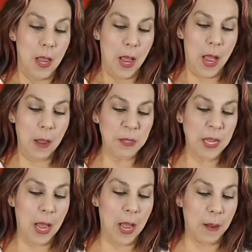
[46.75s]
I've been
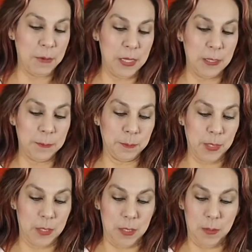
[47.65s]
having
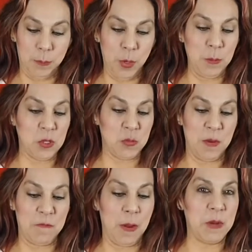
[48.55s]
pretty much my
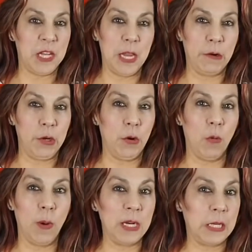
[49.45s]
family carry
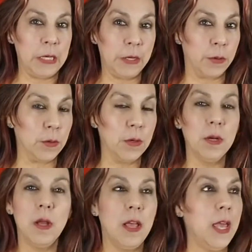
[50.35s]
on one kettle,
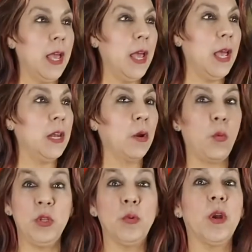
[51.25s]
and
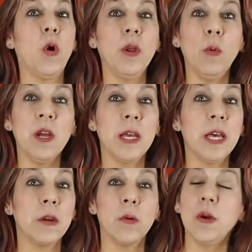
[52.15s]
we do it all in one
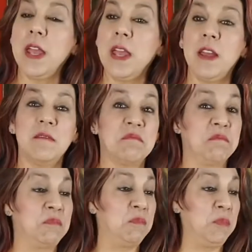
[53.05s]
kettle. And
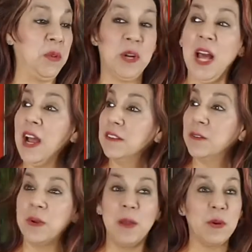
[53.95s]
believe it or not,
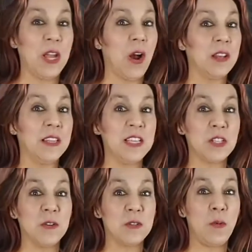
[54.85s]
whenever the holidays
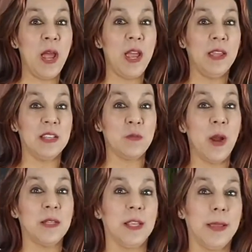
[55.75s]
goes away, guess
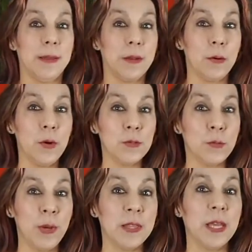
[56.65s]
what? The kettle goes
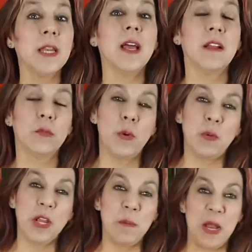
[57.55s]
with it, and we
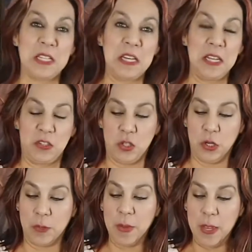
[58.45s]
bring it back the next year.